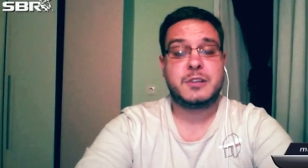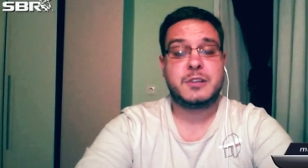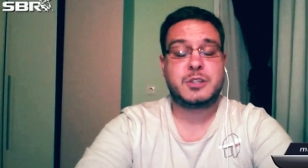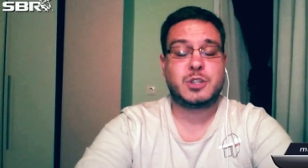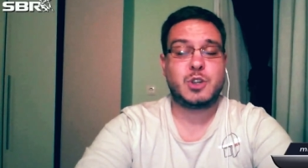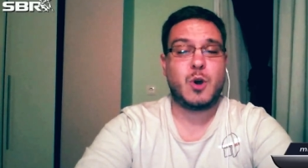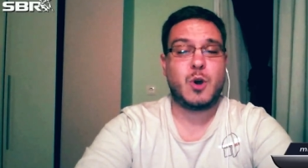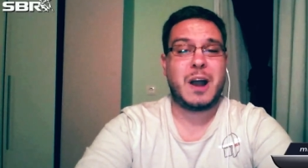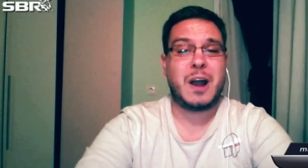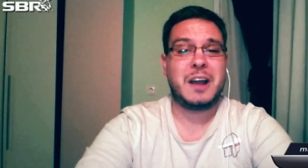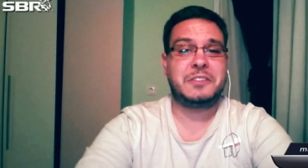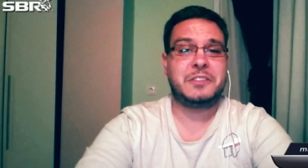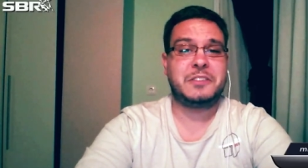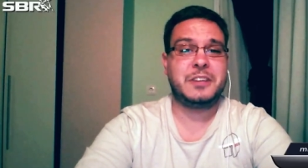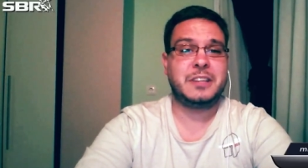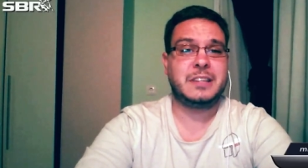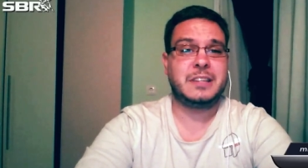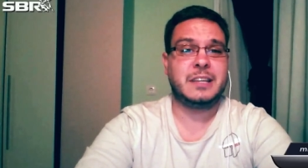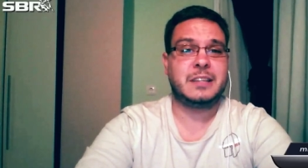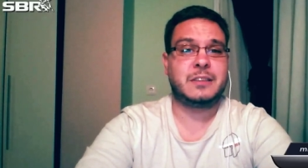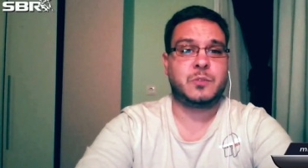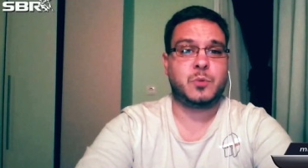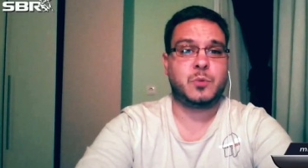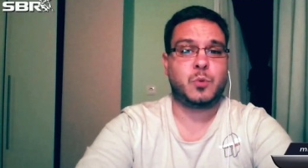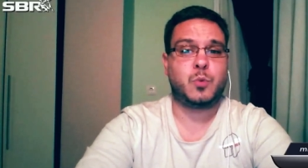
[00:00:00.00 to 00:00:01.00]
So I think
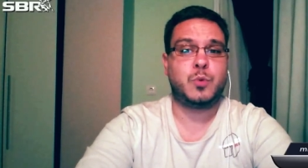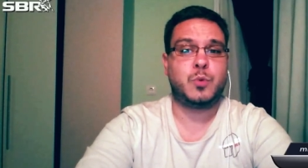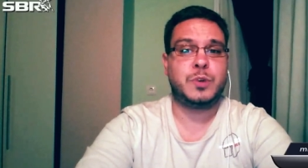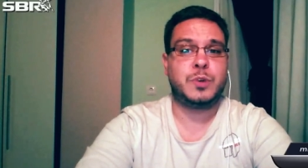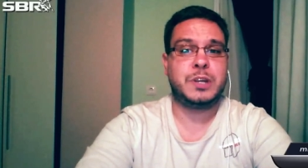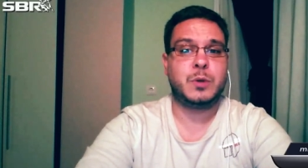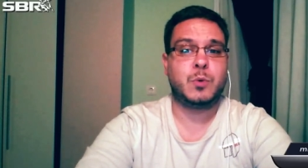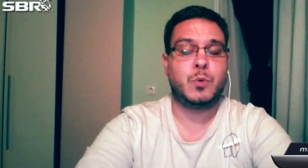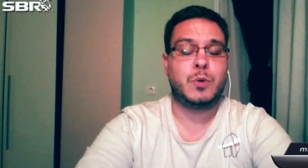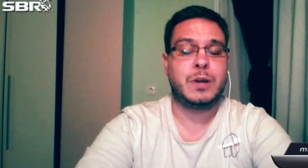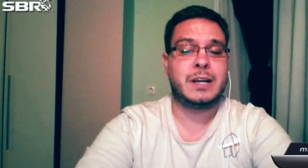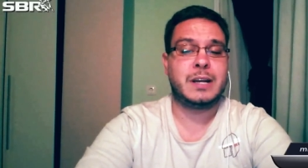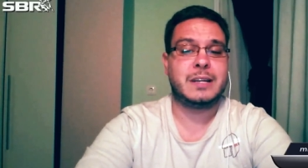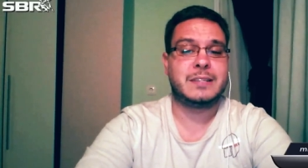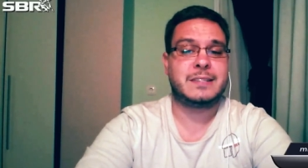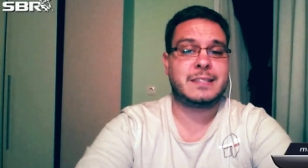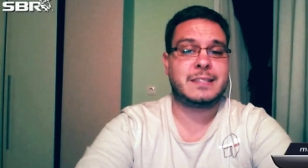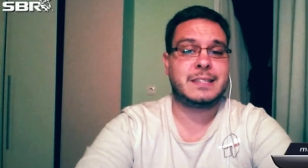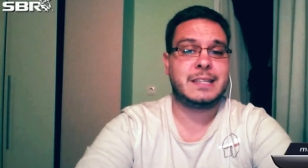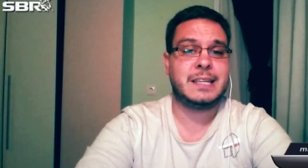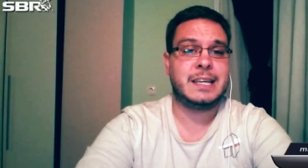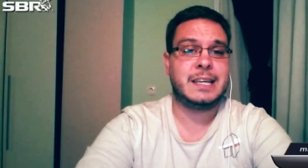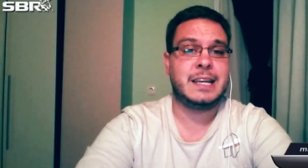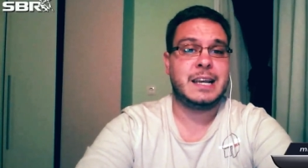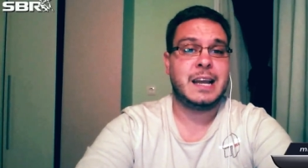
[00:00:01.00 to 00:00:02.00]
that we will
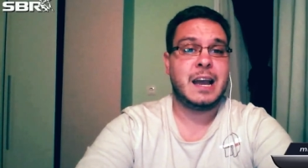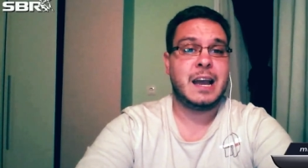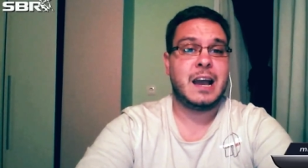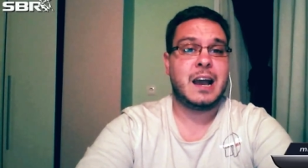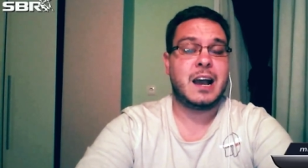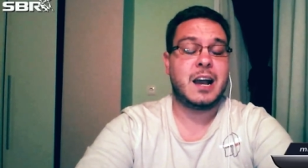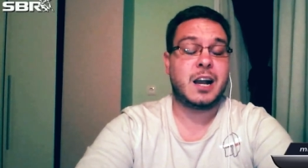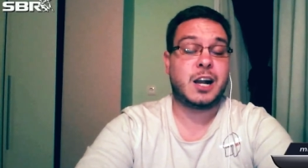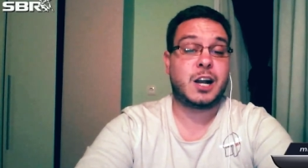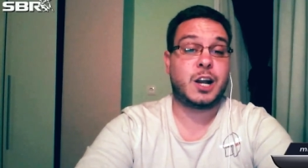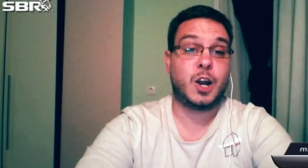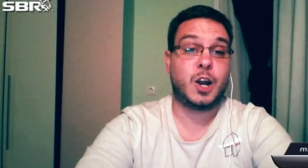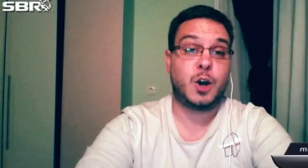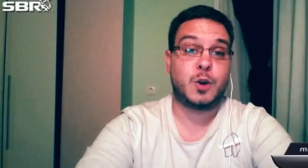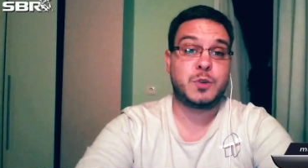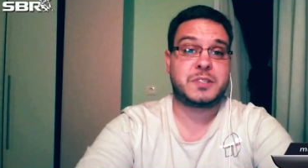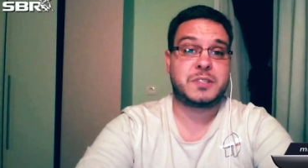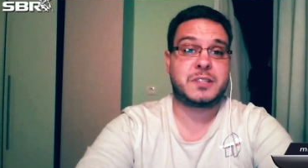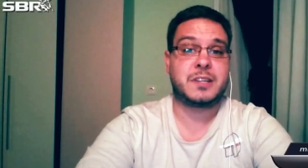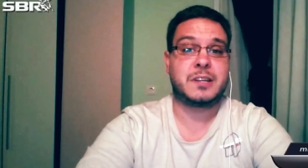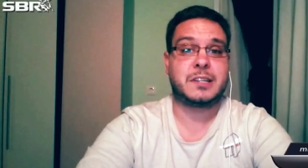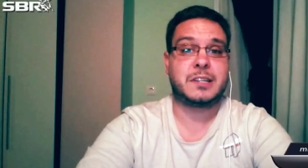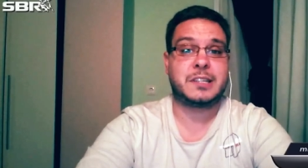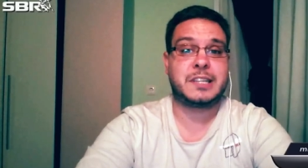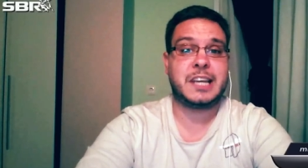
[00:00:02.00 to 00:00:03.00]
see a
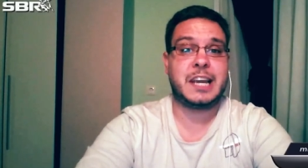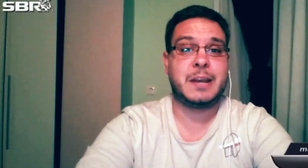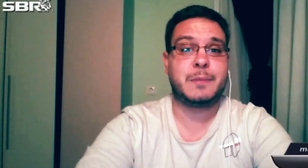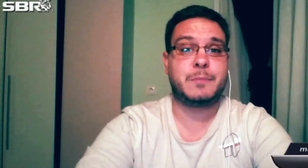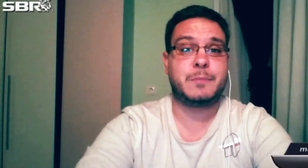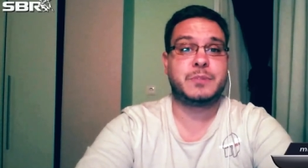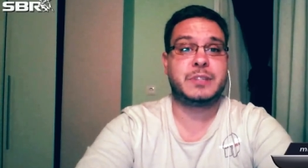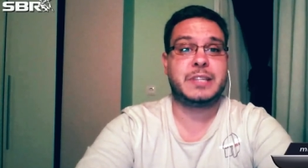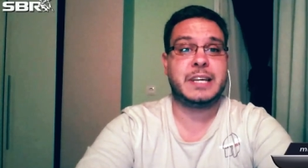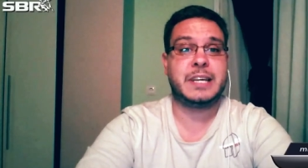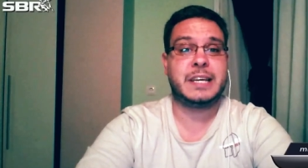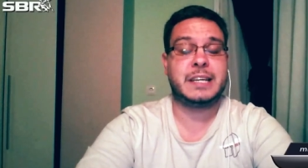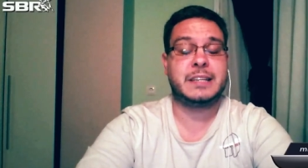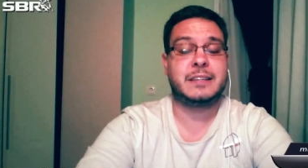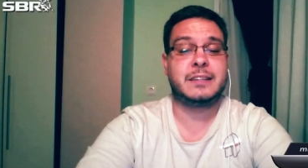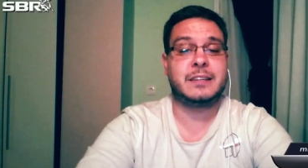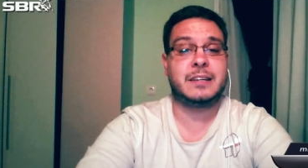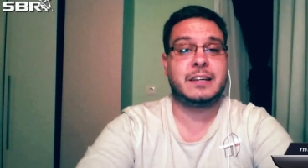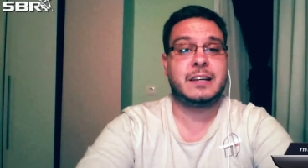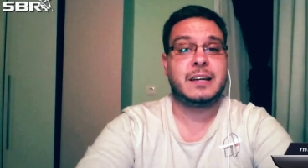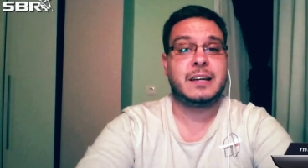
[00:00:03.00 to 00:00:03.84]
closer game than